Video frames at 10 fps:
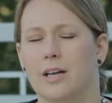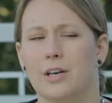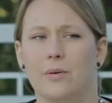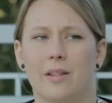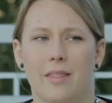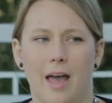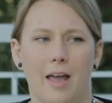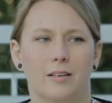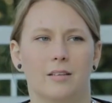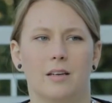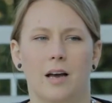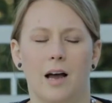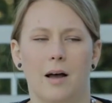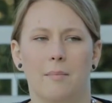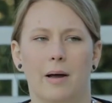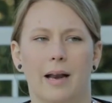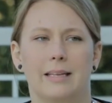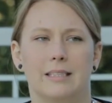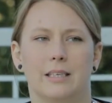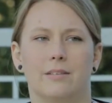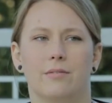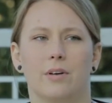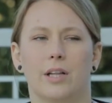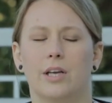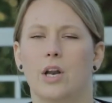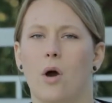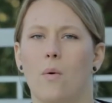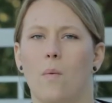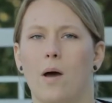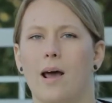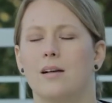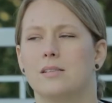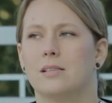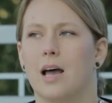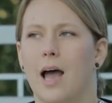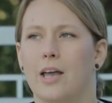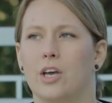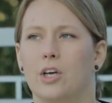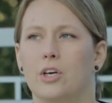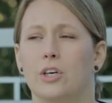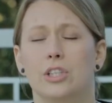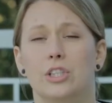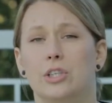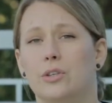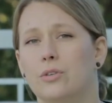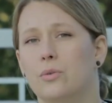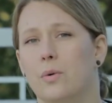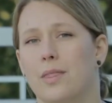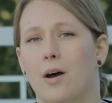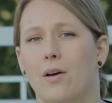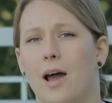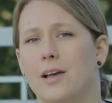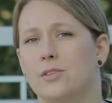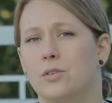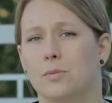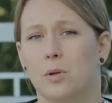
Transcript: I knew it then, uh, but I didn't really know what else I could do without a high school